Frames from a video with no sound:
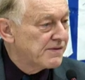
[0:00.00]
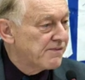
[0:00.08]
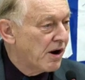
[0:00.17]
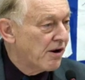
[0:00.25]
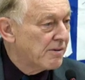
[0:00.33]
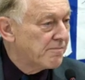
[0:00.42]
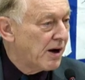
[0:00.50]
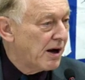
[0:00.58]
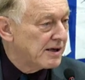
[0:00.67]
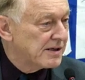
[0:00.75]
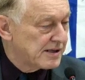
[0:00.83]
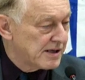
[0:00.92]
foreign
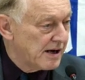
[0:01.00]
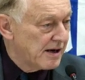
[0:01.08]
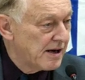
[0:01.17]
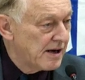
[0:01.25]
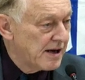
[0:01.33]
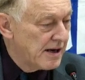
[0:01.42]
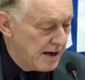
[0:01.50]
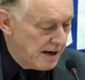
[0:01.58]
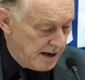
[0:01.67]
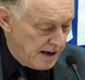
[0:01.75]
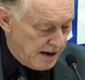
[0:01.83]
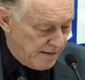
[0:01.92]
policy.
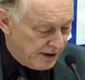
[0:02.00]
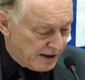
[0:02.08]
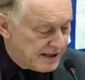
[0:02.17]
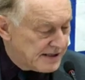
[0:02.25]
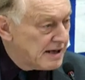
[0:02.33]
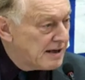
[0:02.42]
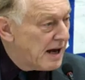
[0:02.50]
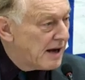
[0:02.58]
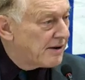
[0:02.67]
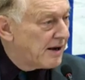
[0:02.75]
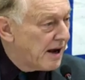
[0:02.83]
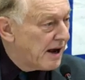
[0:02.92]
But there's
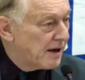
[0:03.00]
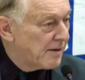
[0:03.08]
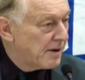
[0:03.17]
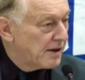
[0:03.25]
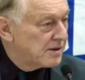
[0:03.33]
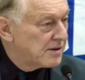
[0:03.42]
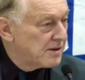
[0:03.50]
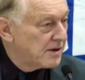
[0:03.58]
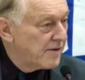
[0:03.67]
another element.